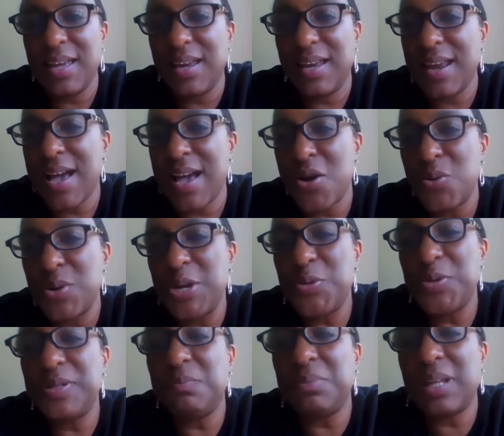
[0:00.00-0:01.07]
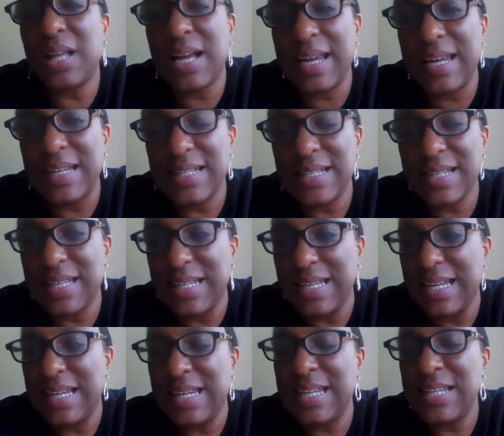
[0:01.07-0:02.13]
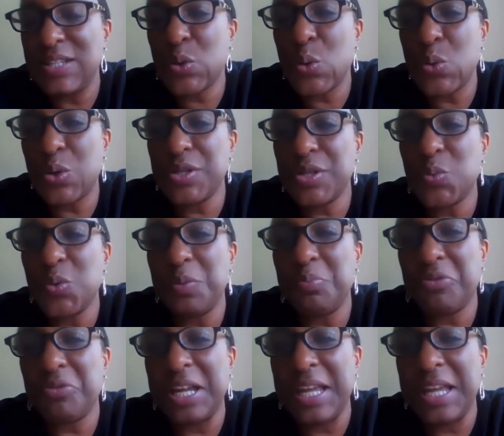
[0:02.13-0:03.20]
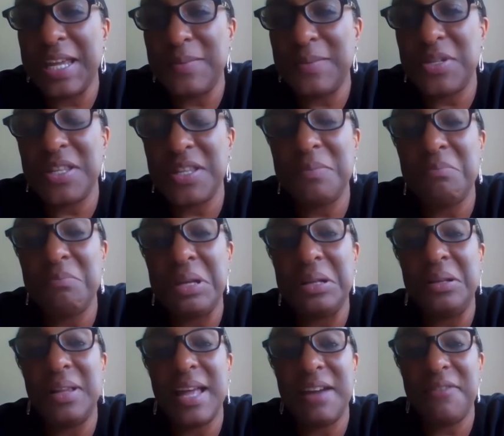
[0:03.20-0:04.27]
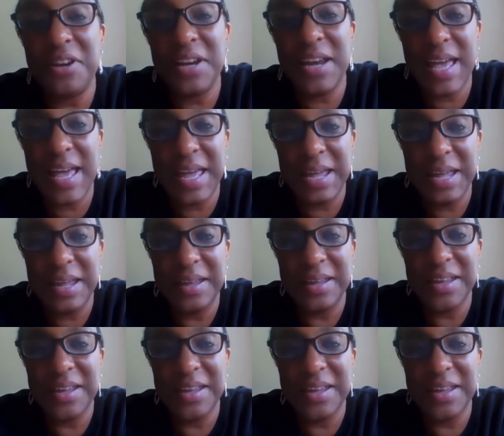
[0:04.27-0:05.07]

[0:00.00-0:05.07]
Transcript: and how he was blind and his horse would bring him to the mill every day